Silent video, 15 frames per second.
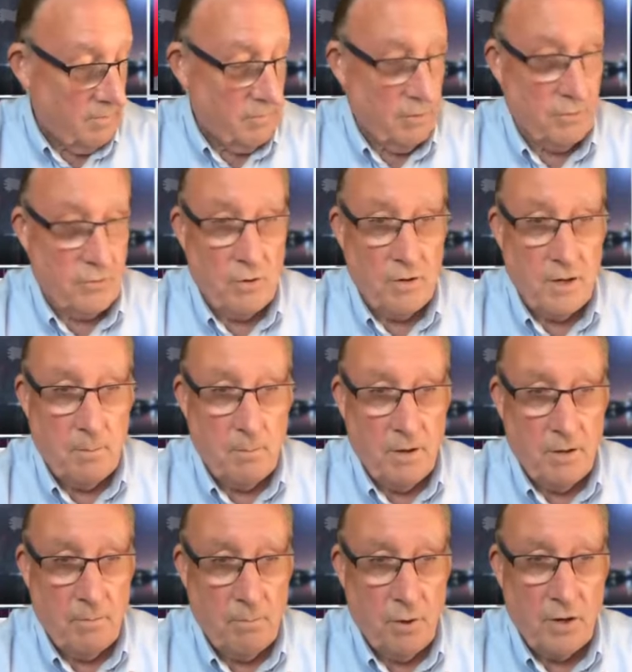You're talking
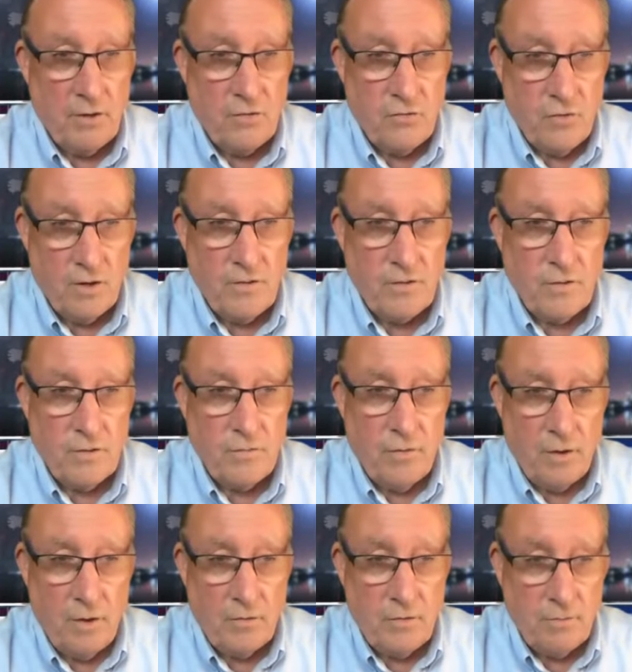about Boris Johnson's
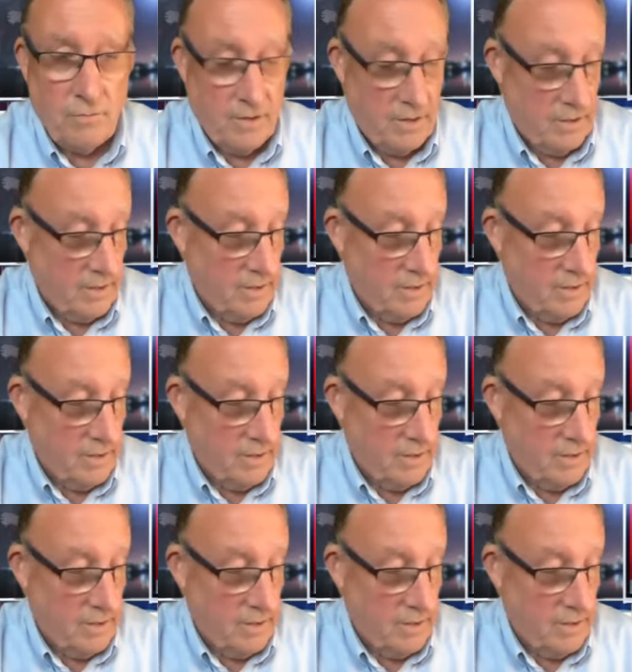philosophy.